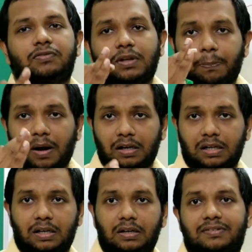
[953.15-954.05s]
if the
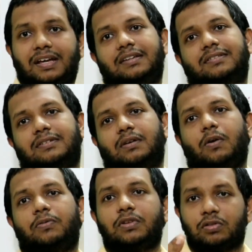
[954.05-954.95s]
particle size
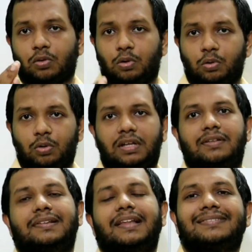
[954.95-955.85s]
of the solute
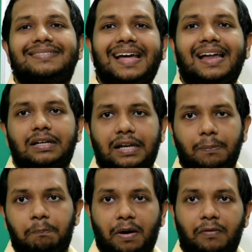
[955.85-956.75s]
is less than
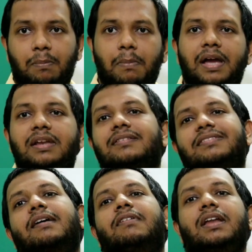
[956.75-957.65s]

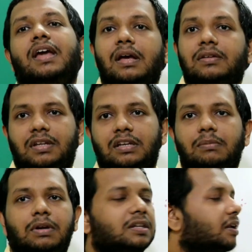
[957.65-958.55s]
10⁻⁷
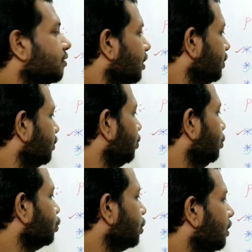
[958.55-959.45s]
centimeter, such a
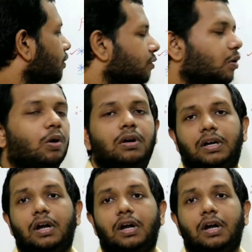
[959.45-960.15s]
solution is called